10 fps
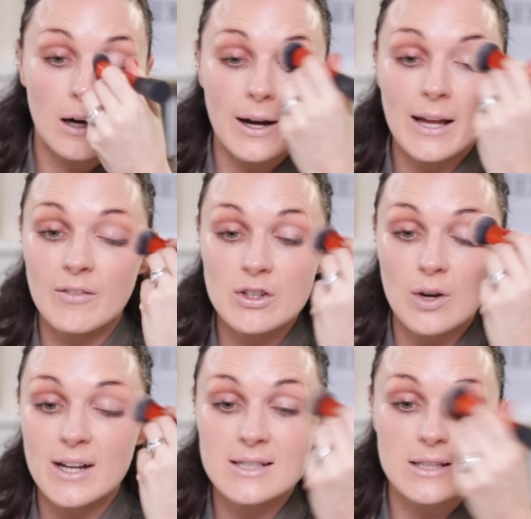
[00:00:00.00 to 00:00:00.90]
I have a
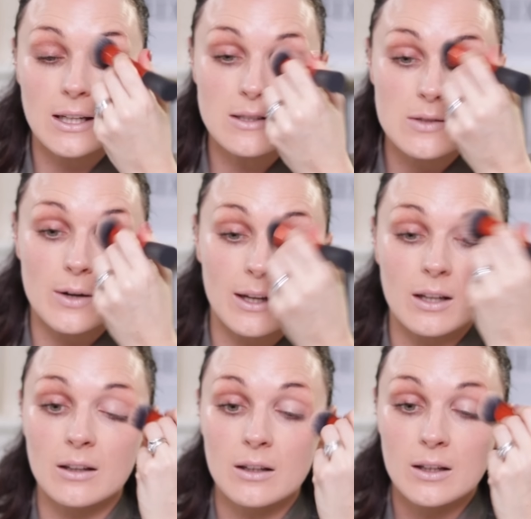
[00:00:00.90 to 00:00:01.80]
dry skin, so I
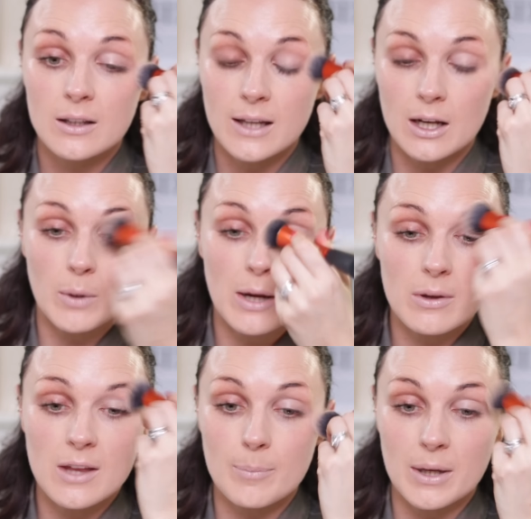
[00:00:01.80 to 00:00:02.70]
can get away
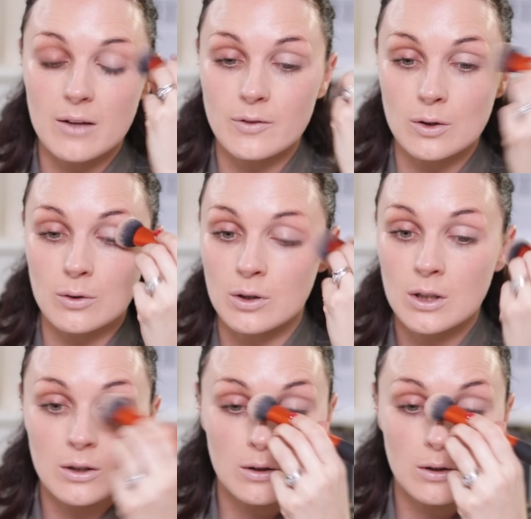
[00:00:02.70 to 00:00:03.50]
with it, but if you're